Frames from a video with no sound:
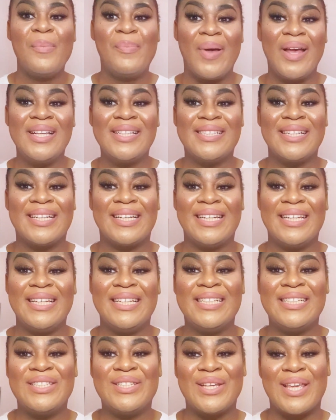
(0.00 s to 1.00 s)

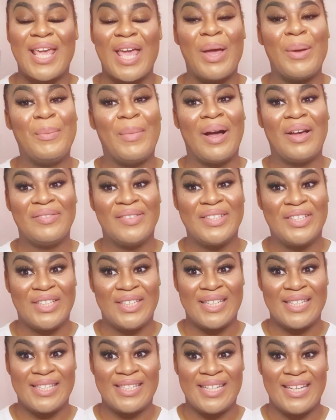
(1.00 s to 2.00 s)
basically to keep my
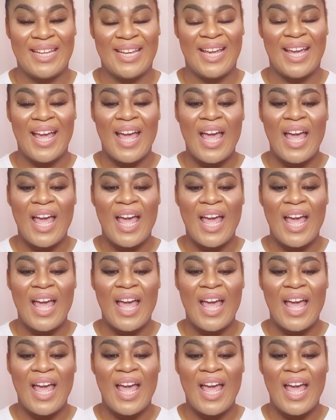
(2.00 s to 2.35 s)
virginity.